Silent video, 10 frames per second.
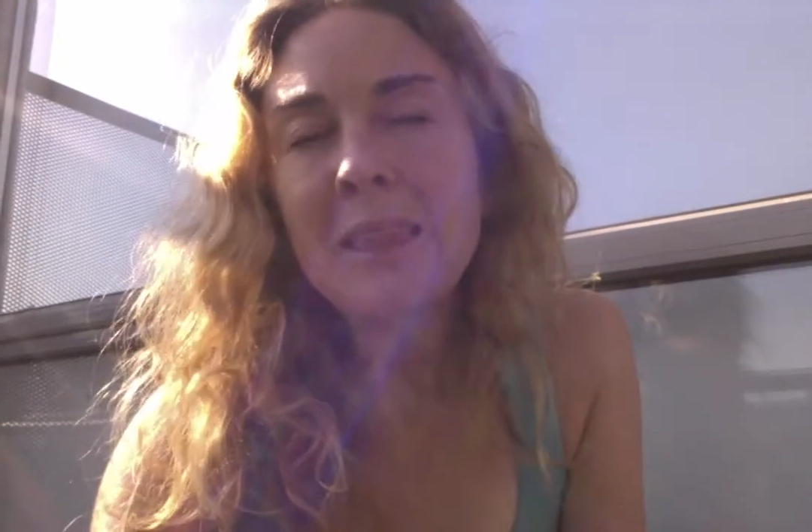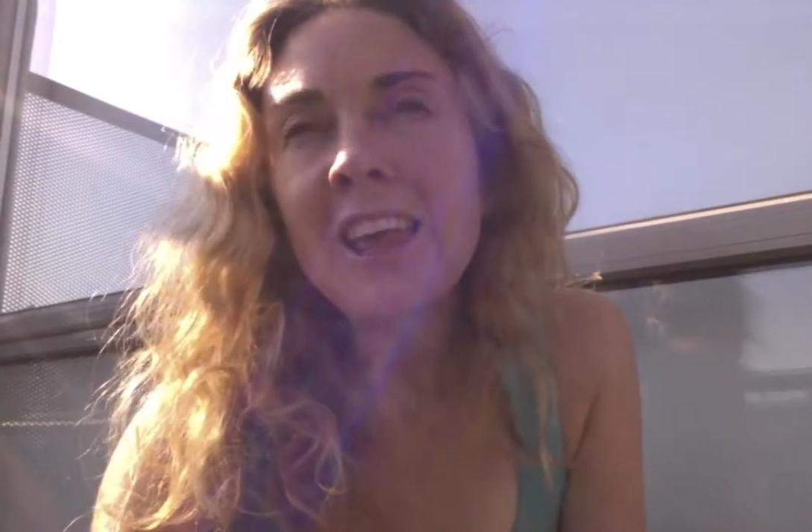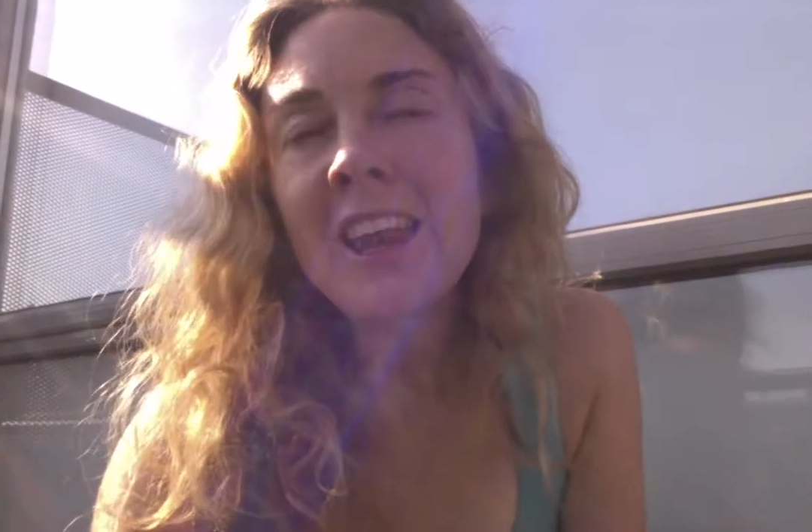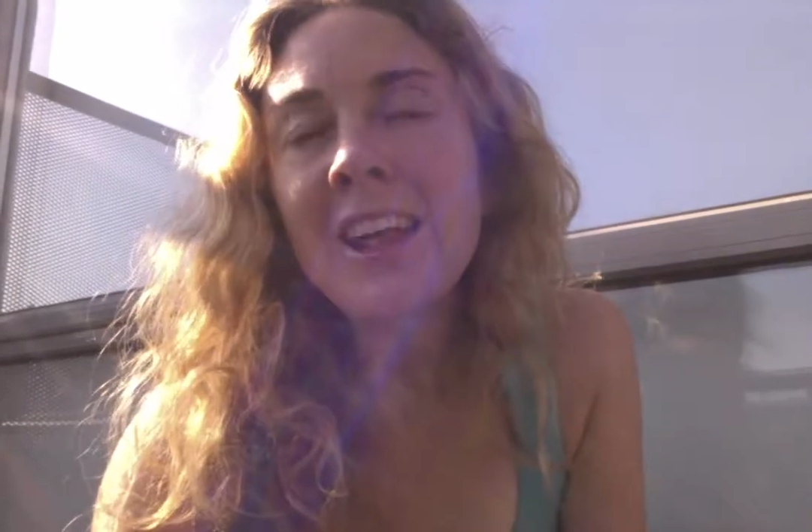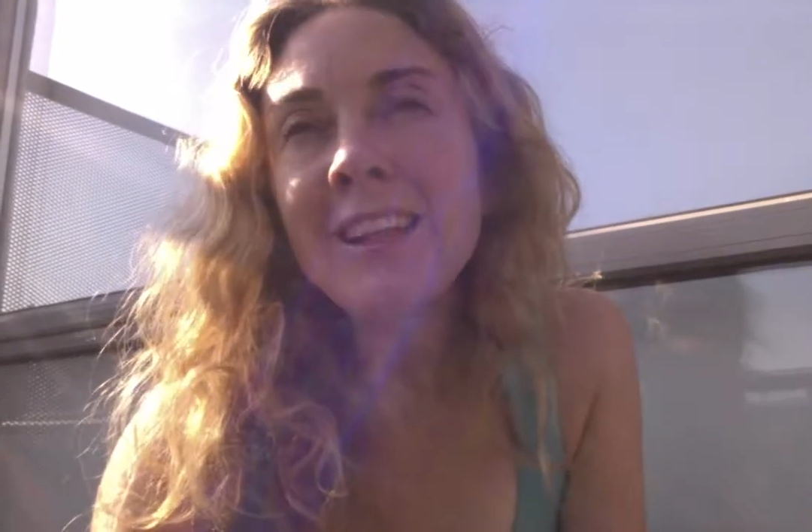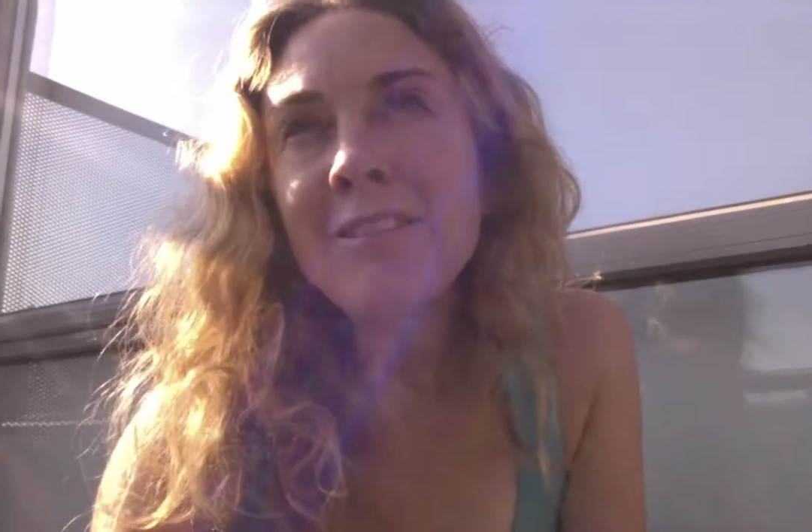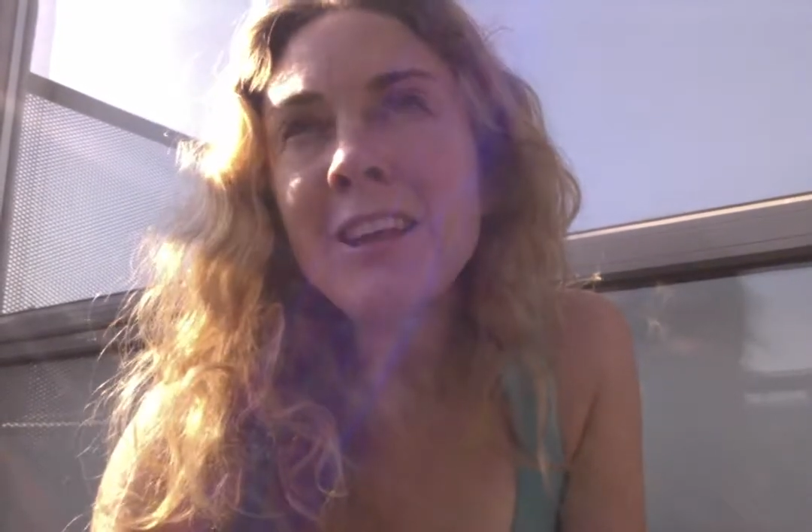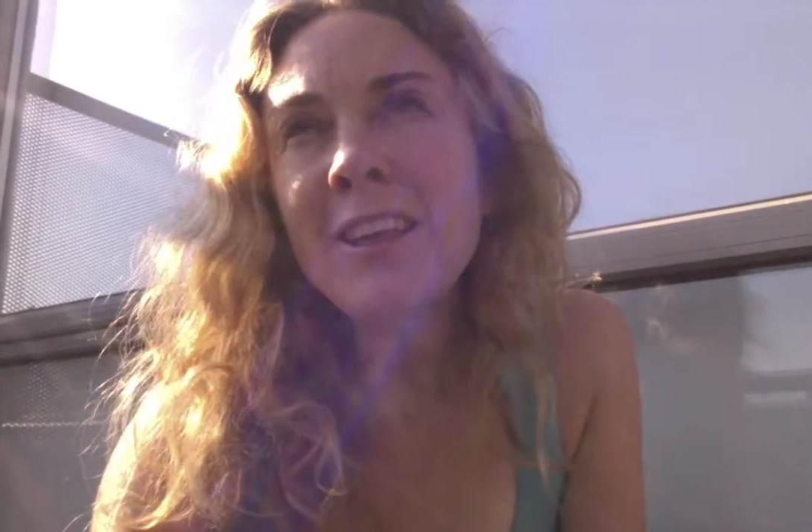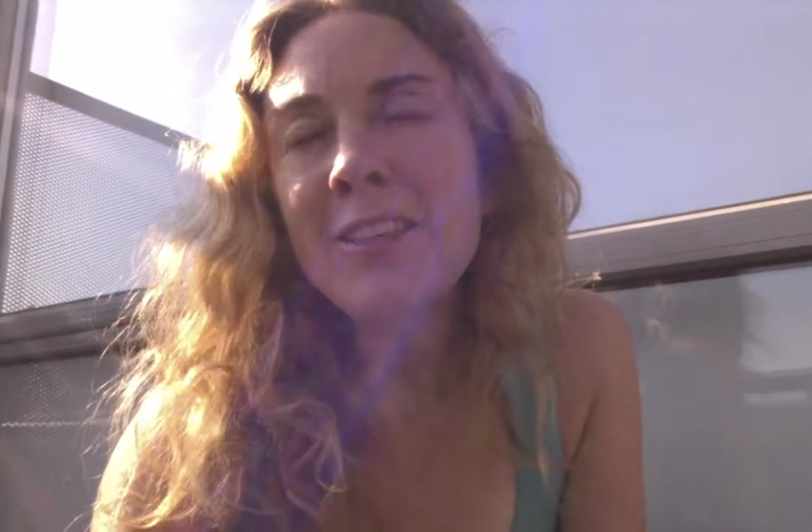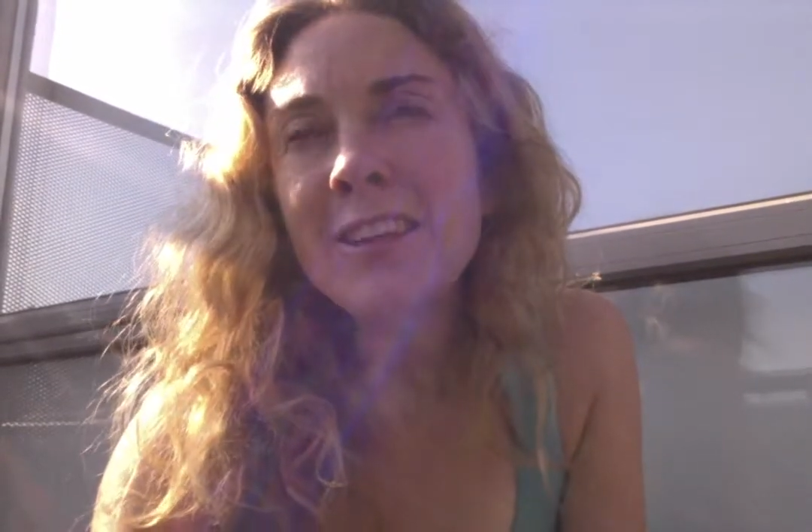And I'll give
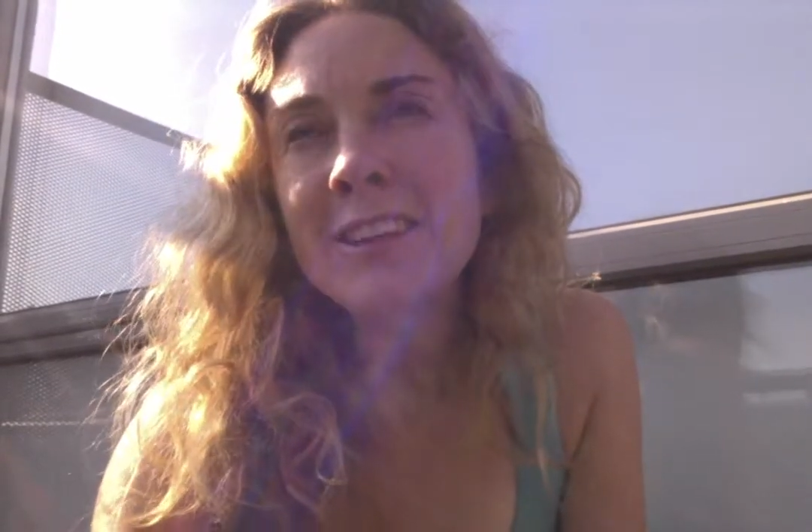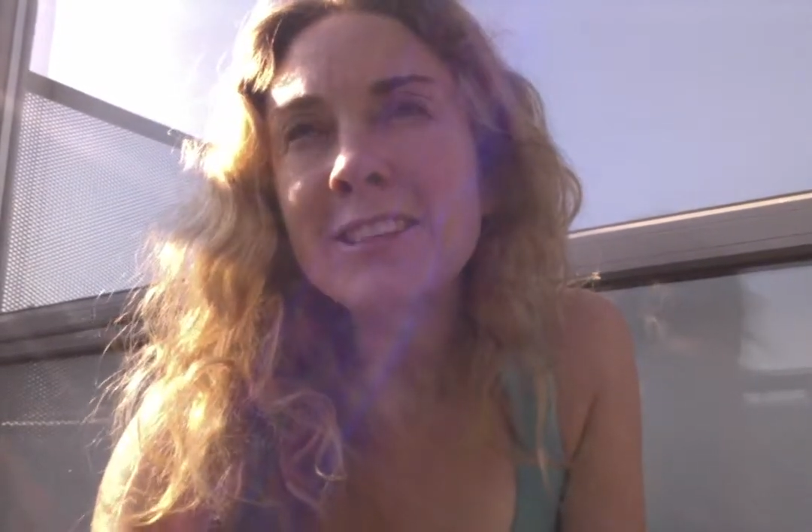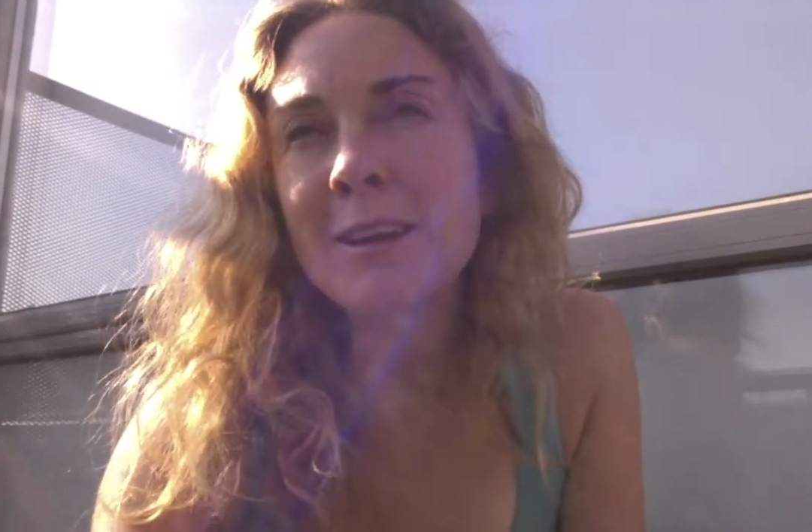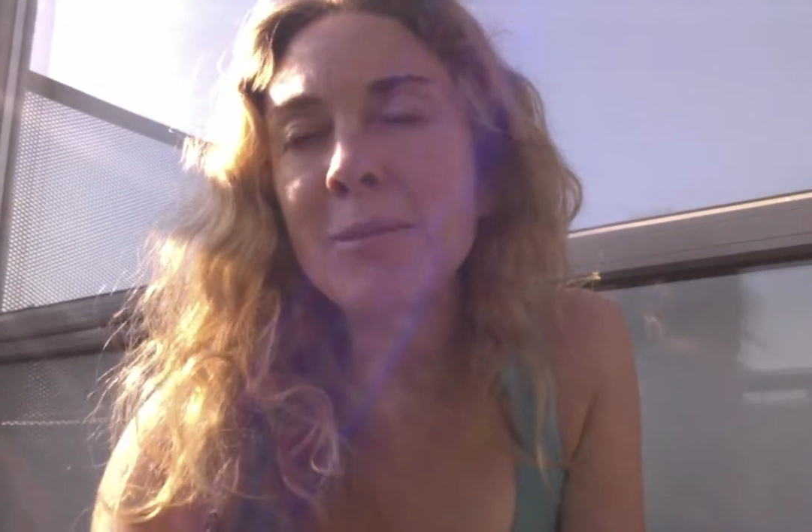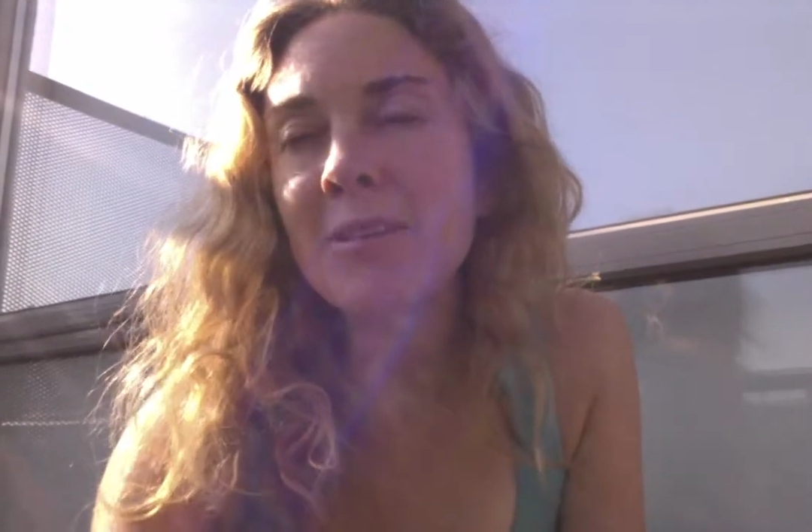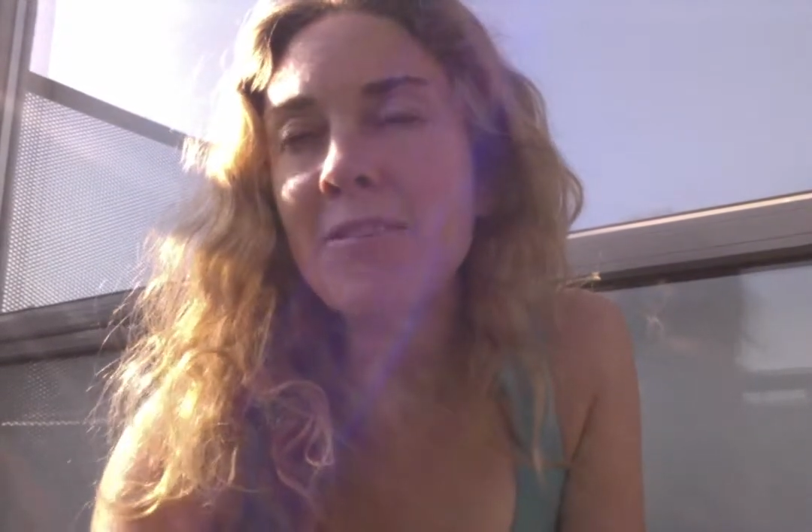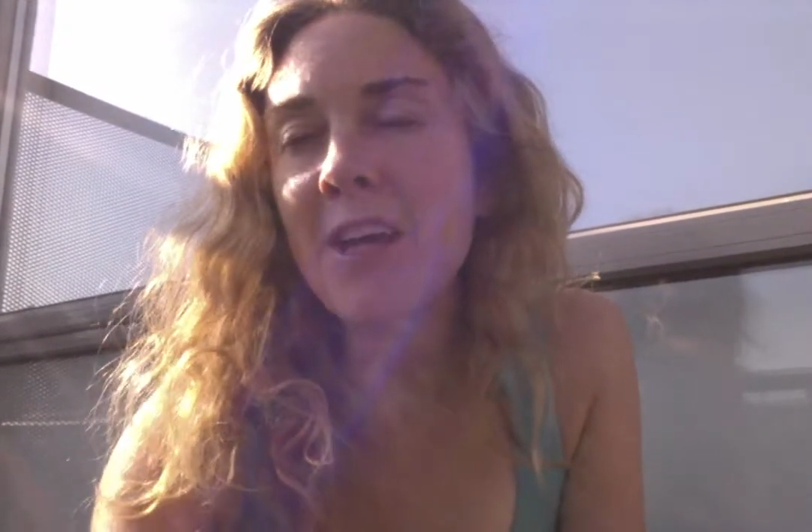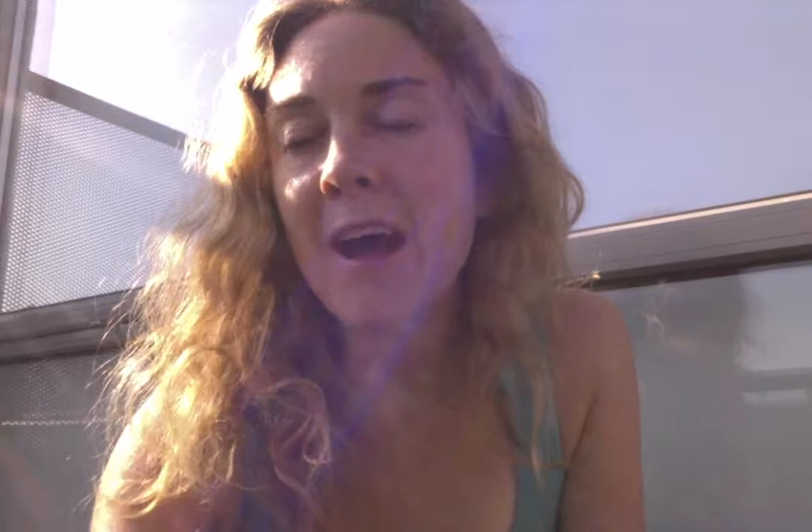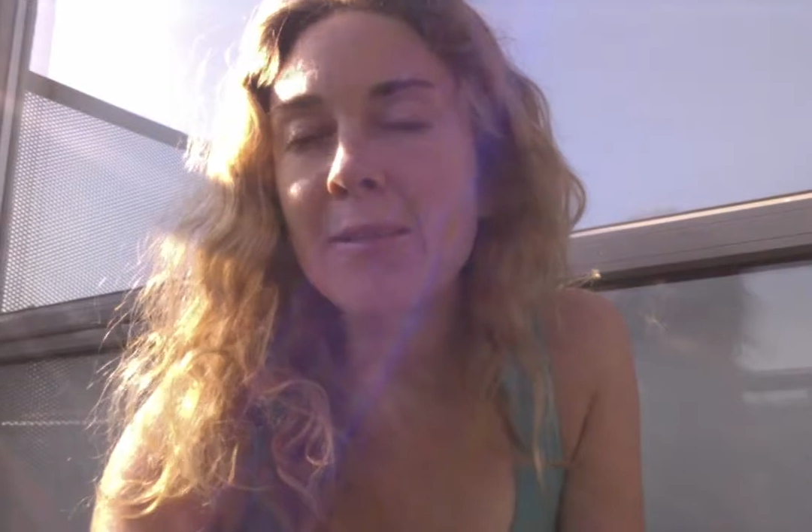another example of that.